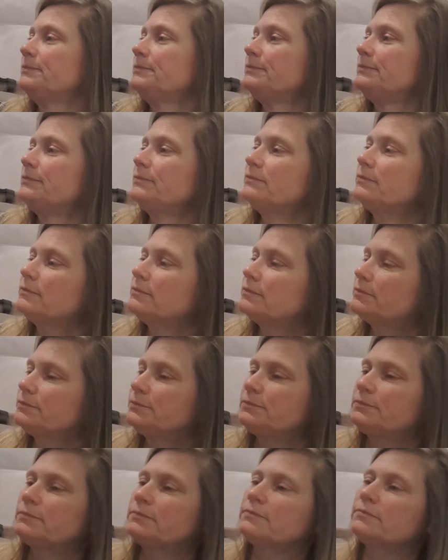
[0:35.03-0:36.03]

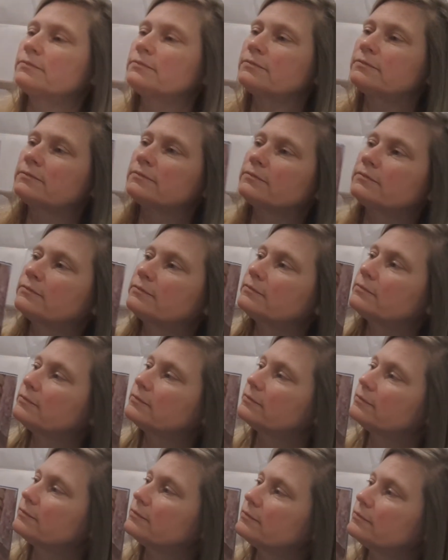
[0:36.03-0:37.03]

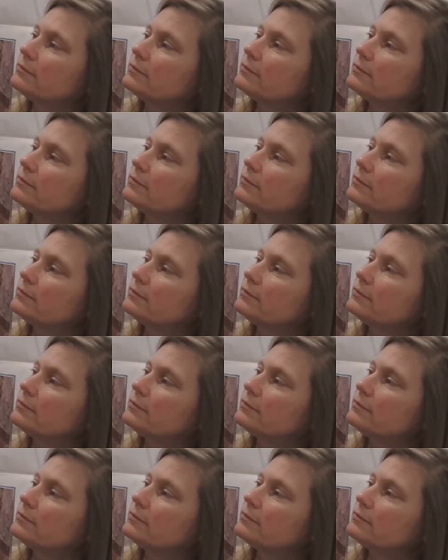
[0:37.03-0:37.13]
(silence)